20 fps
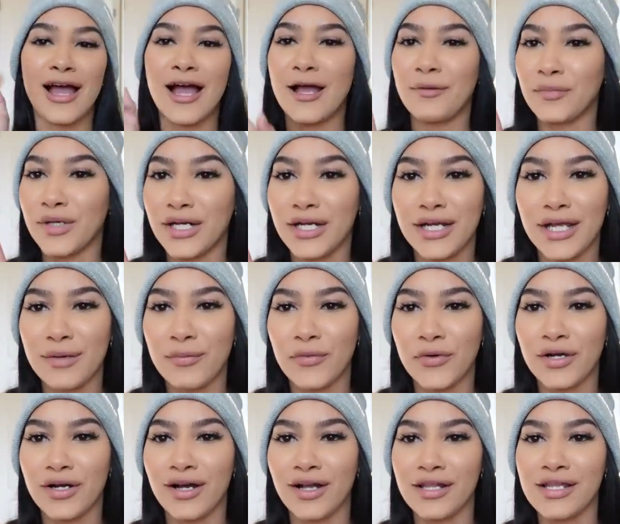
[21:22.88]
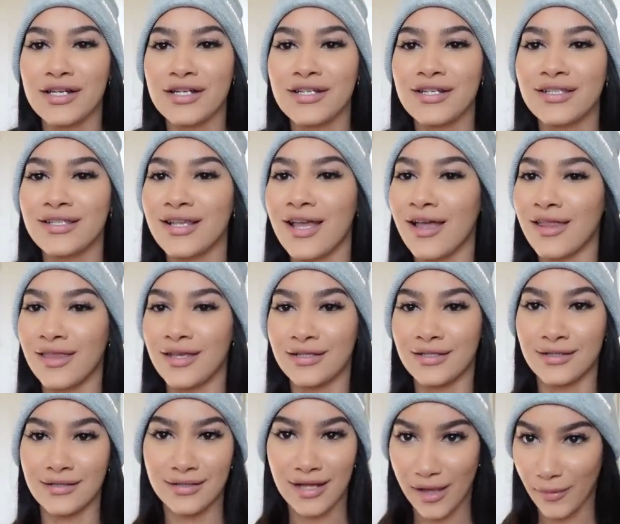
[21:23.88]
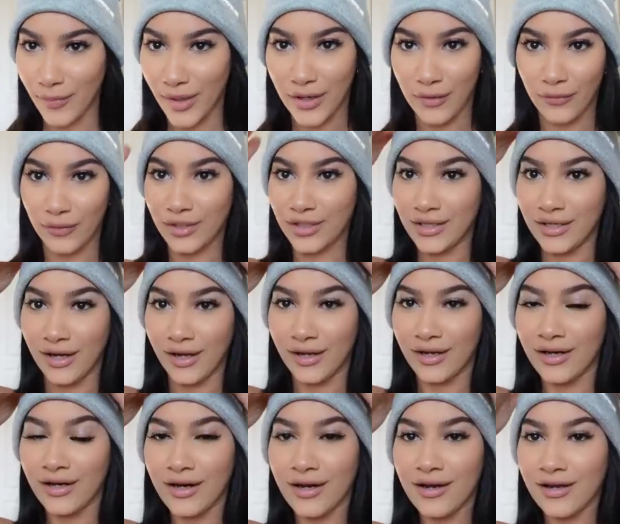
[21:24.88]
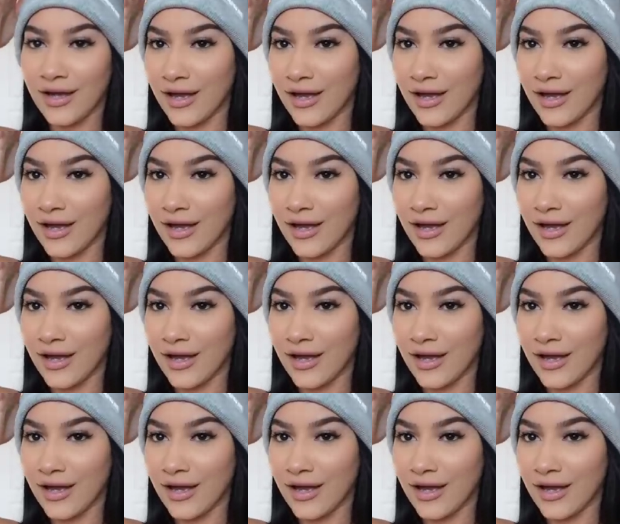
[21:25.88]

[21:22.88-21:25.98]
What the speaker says: I'm gonna get more colors. This is not my only color.